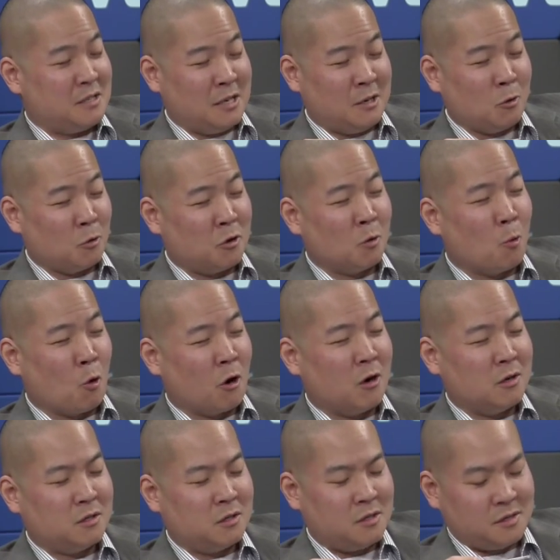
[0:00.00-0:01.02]
in order to
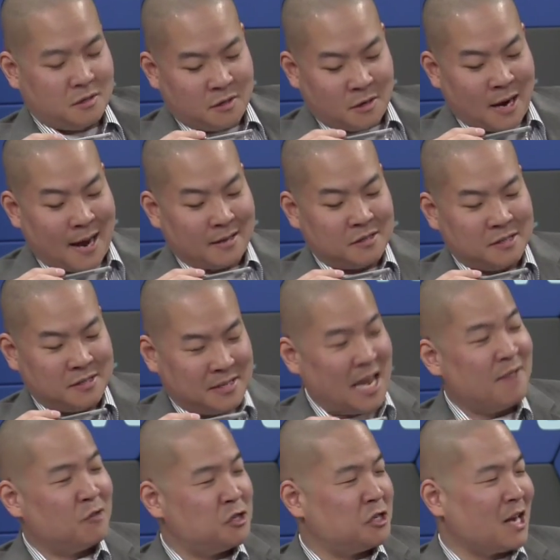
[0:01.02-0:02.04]
work to not to
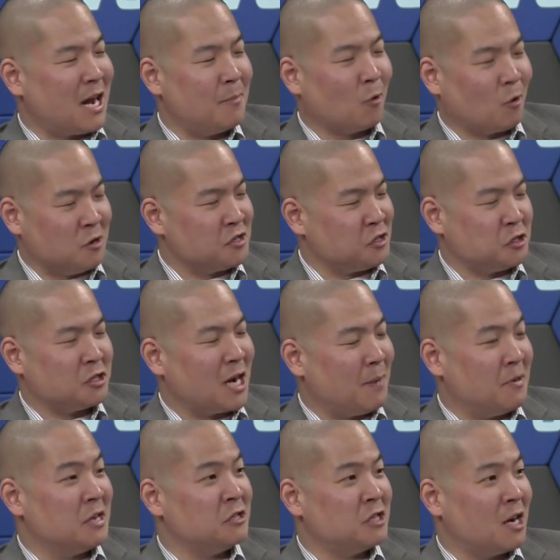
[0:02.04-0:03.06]
save his job, or is his
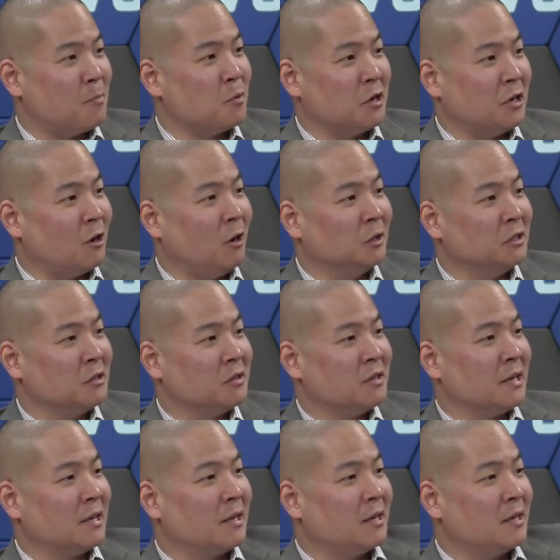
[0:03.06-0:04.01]
job in jeopardy at all? Do you think?